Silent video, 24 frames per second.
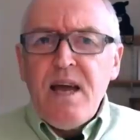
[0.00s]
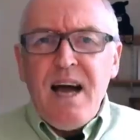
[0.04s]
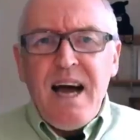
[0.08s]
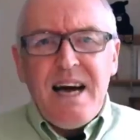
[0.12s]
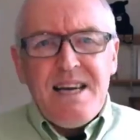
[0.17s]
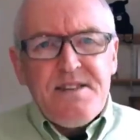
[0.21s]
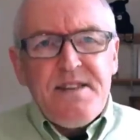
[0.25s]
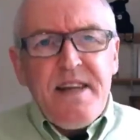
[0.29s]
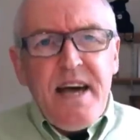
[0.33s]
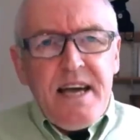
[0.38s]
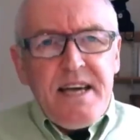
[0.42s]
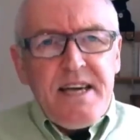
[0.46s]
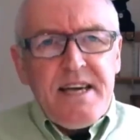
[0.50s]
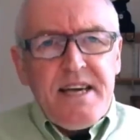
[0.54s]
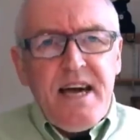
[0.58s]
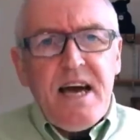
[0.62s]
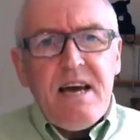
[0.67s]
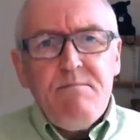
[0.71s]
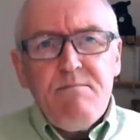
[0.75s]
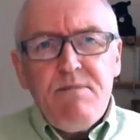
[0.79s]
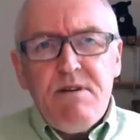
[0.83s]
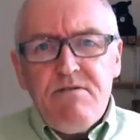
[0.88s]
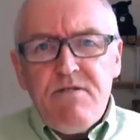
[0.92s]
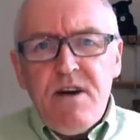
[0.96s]
and they
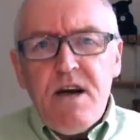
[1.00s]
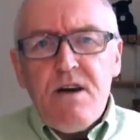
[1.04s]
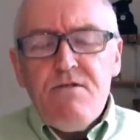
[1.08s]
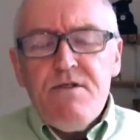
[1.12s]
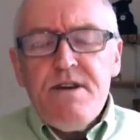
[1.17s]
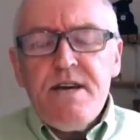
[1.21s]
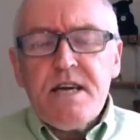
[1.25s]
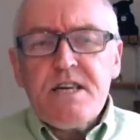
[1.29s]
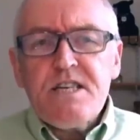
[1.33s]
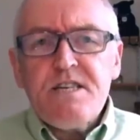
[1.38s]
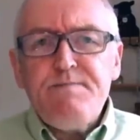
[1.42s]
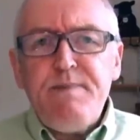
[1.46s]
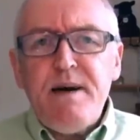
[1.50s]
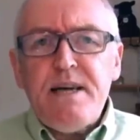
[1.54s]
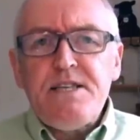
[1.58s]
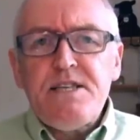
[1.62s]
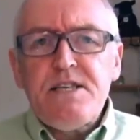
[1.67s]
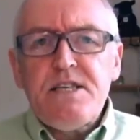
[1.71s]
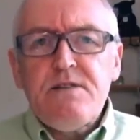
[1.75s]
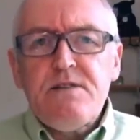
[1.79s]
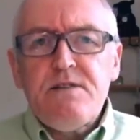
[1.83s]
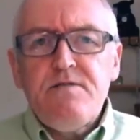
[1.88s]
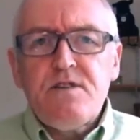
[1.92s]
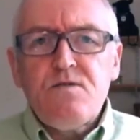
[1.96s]
can be very
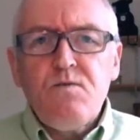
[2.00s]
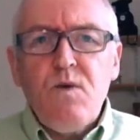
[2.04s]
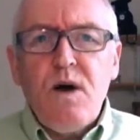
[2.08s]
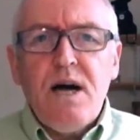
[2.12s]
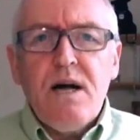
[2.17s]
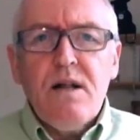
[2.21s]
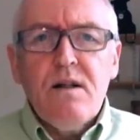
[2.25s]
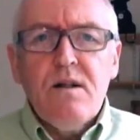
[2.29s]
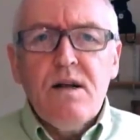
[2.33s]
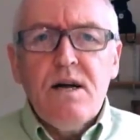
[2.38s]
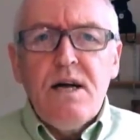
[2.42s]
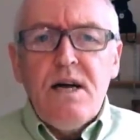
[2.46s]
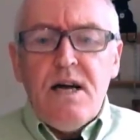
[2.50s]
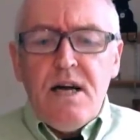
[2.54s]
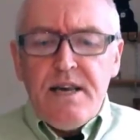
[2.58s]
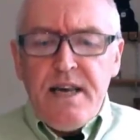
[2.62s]
expensive as well.